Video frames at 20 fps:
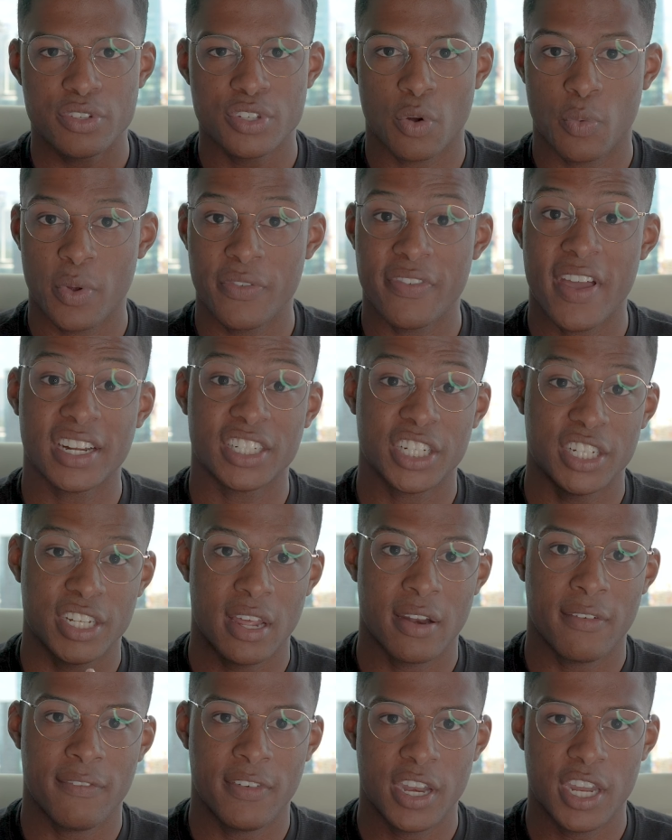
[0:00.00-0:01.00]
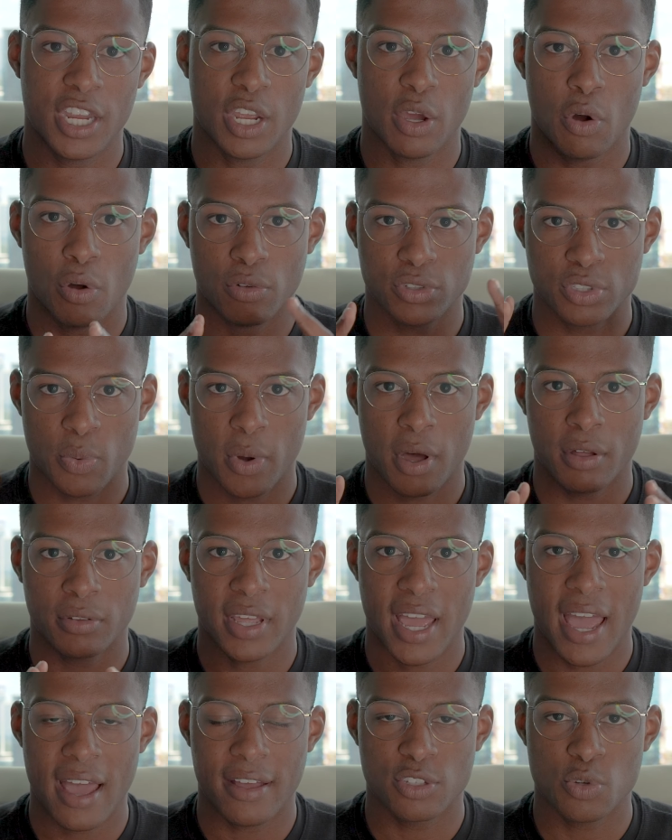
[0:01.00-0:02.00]
So we've actually done a video on
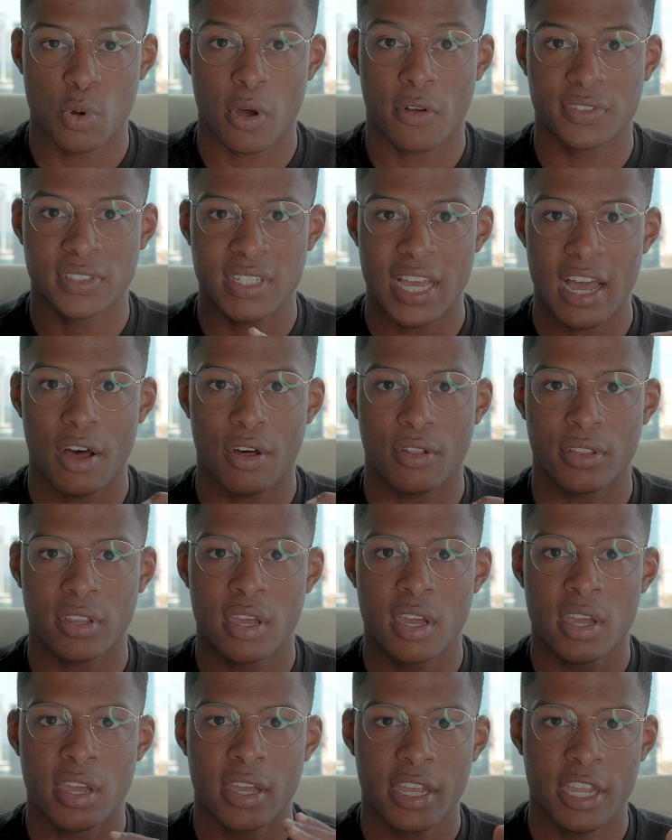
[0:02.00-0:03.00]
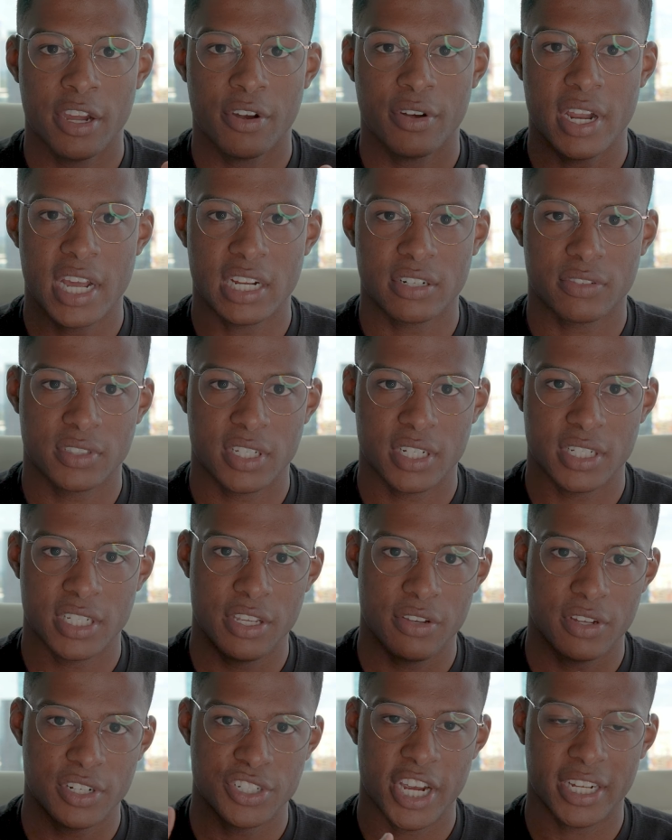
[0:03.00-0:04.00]
12th, 12th South here in Nashville,
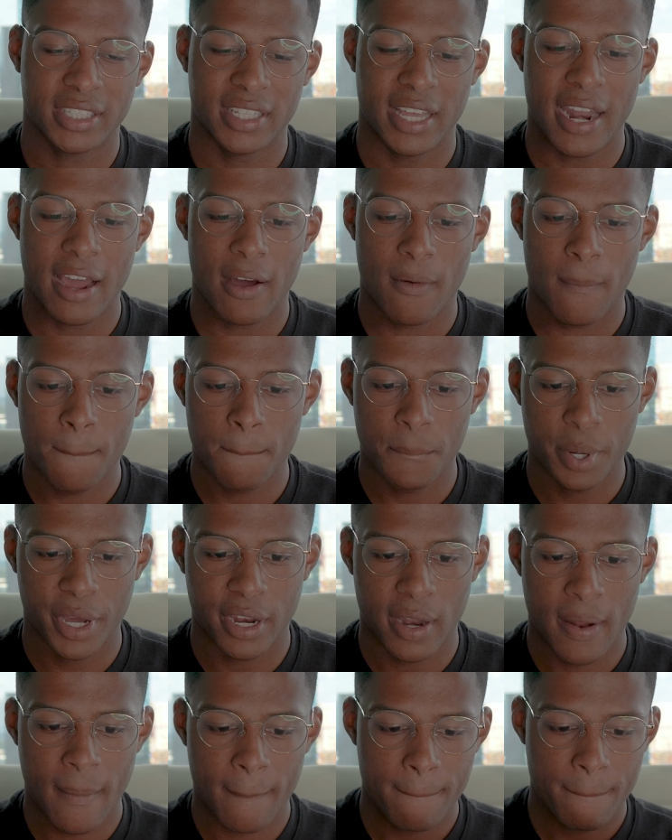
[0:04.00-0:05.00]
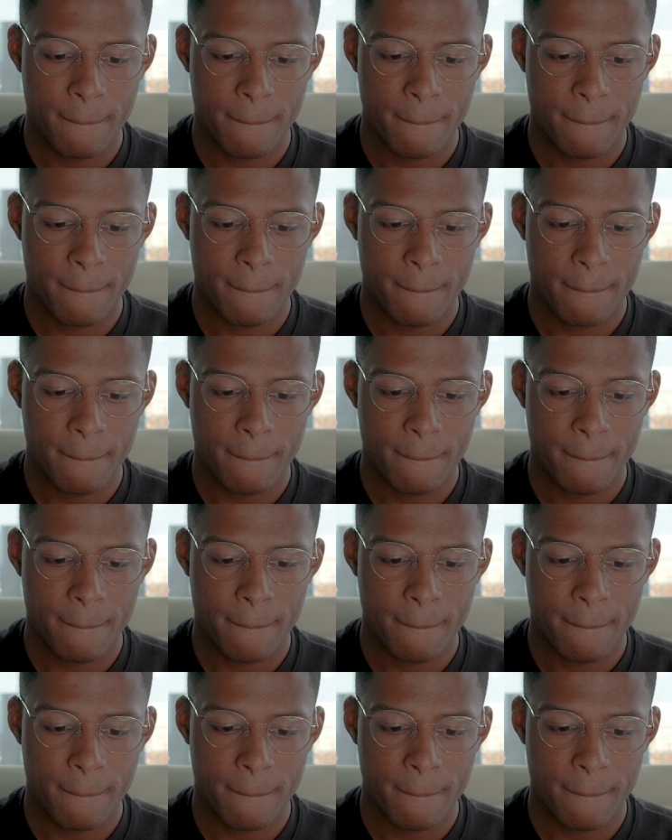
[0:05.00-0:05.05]
Tennessee. You can check that out. But